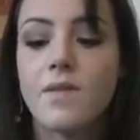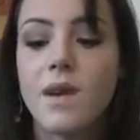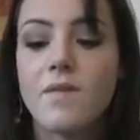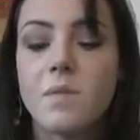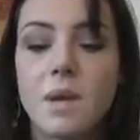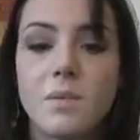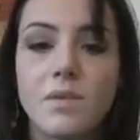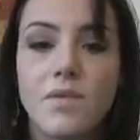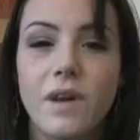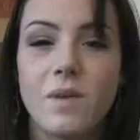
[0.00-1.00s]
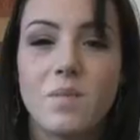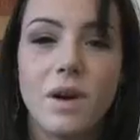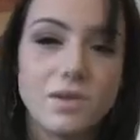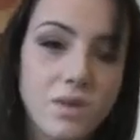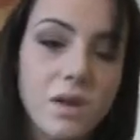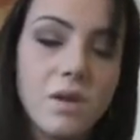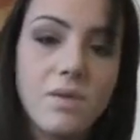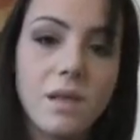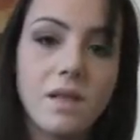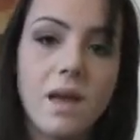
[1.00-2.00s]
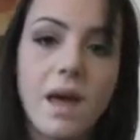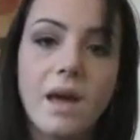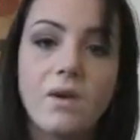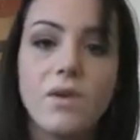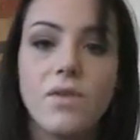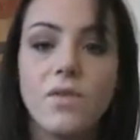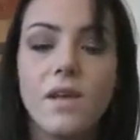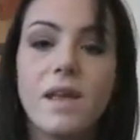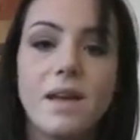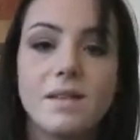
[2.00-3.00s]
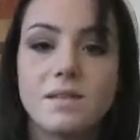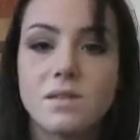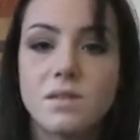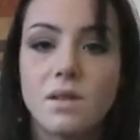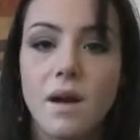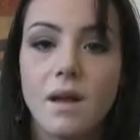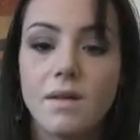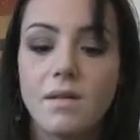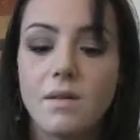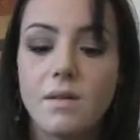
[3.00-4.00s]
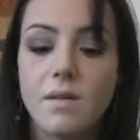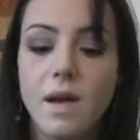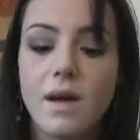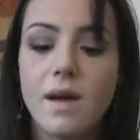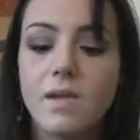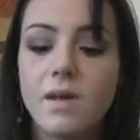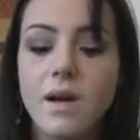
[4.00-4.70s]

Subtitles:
haven't been able to find a bronzer that you really like, or you feel like it's just not the right color.